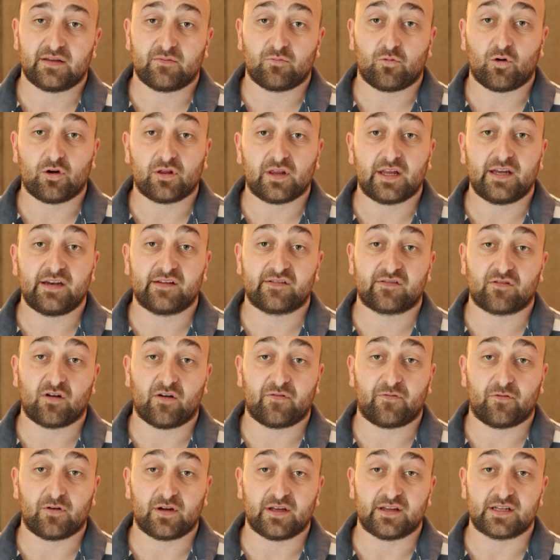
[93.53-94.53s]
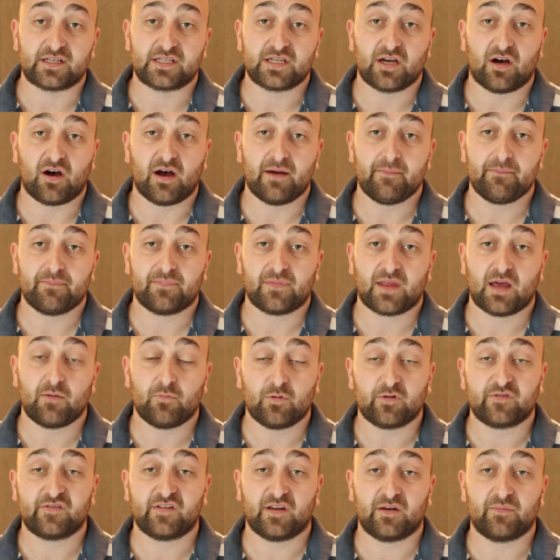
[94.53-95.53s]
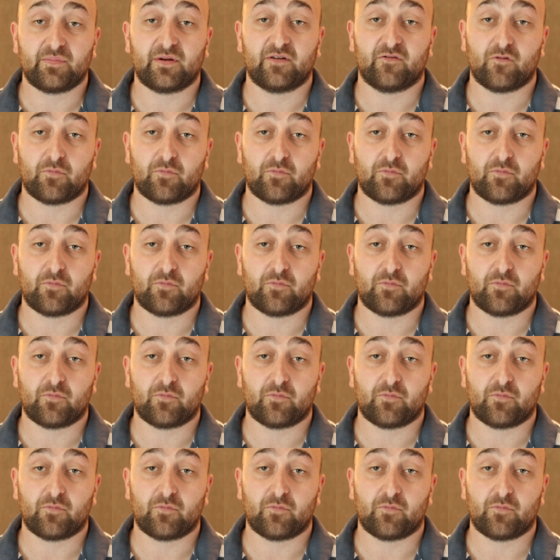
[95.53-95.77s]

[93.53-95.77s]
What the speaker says: what lenders are offering at the time, and we'll set a bit